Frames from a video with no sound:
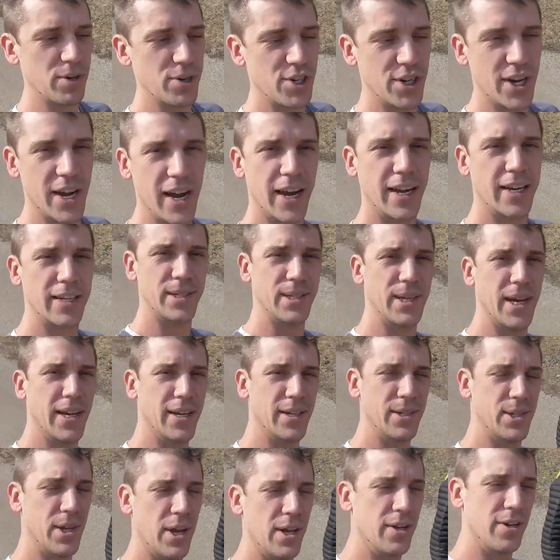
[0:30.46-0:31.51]
Jack is at
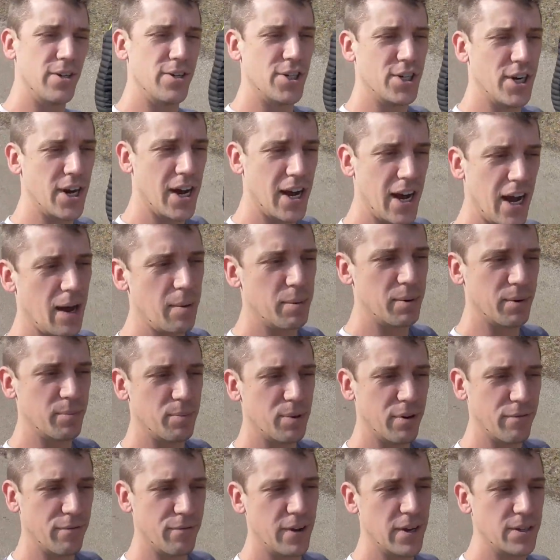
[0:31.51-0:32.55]
his other job, and
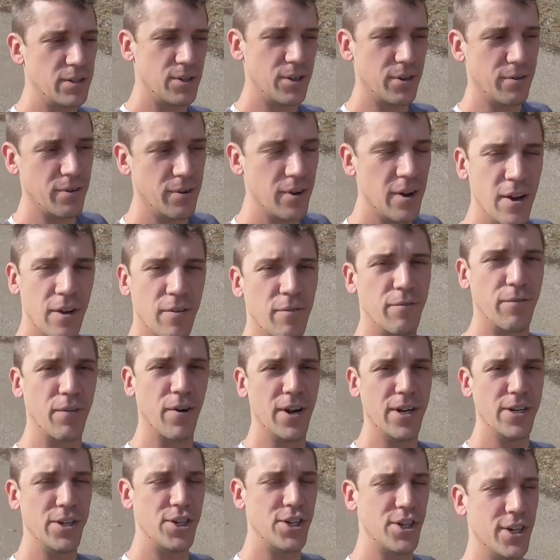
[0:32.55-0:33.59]
Professor
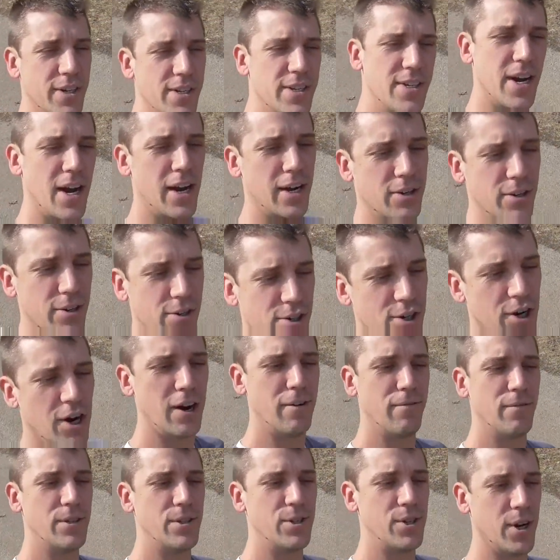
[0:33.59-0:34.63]
French and Dr.
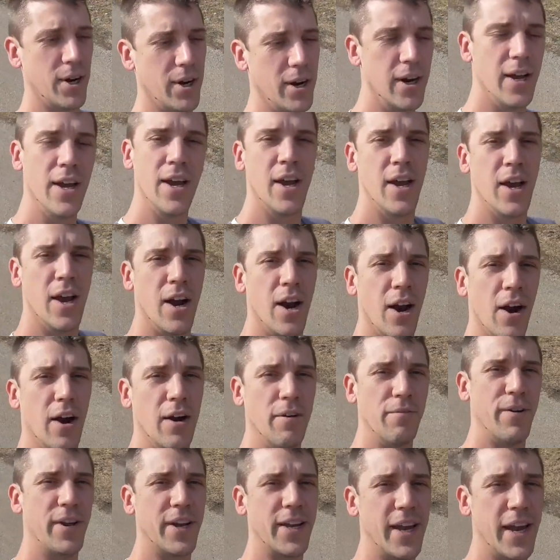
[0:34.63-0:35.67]
Jarvis are
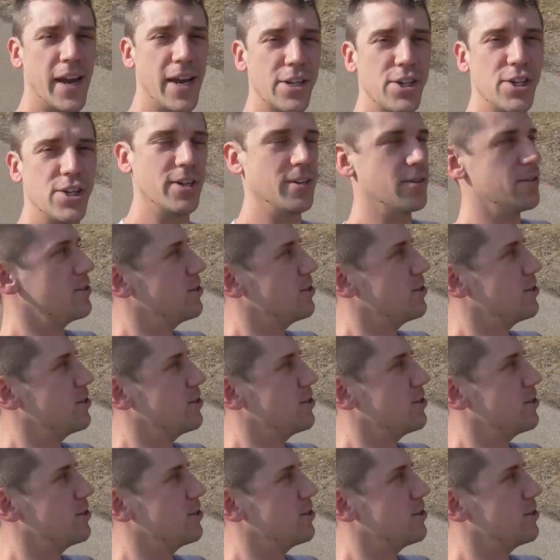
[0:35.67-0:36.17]
on vacation.